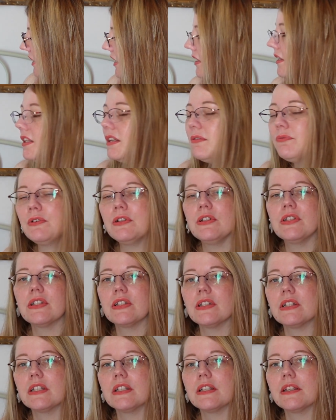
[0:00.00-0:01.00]
The difference
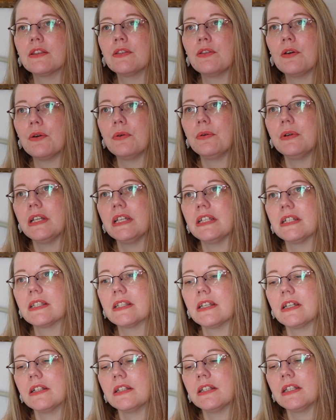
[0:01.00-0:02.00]
though is
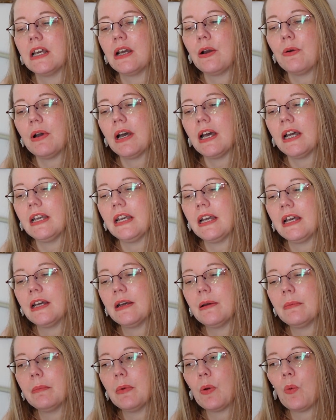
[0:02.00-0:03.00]
that now I
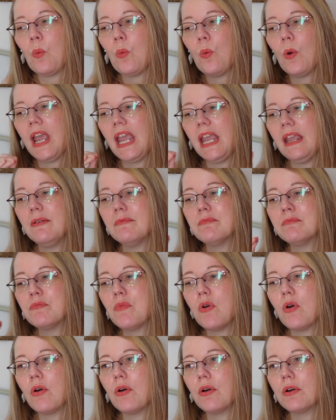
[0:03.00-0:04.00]
am way
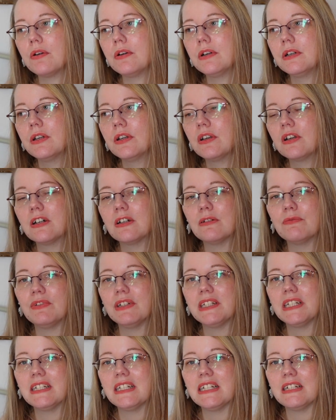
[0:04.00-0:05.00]
more
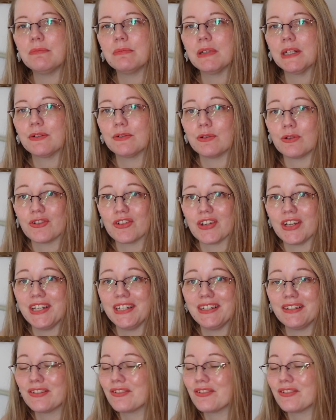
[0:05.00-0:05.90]
confident in my crocheting,